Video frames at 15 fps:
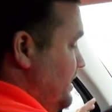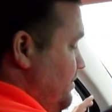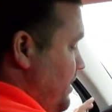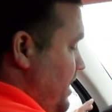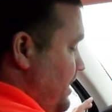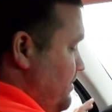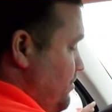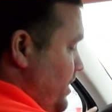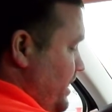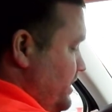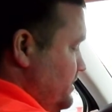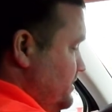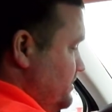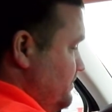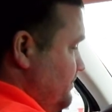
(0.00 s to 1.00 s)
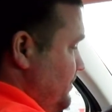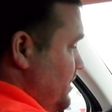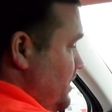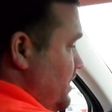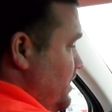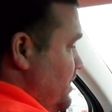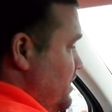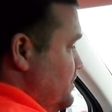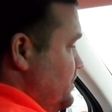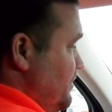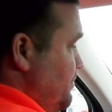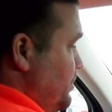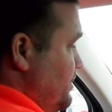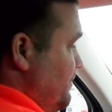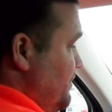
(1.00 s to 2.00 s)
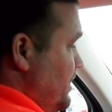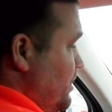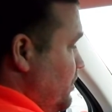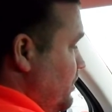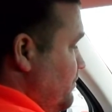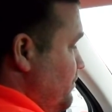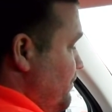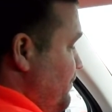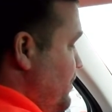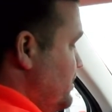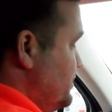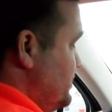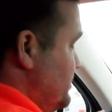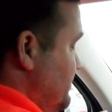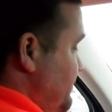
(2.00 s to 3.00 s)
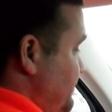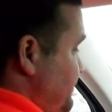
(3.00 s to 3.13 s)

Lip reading: apply the brakes. So I put the vehicle in reverse.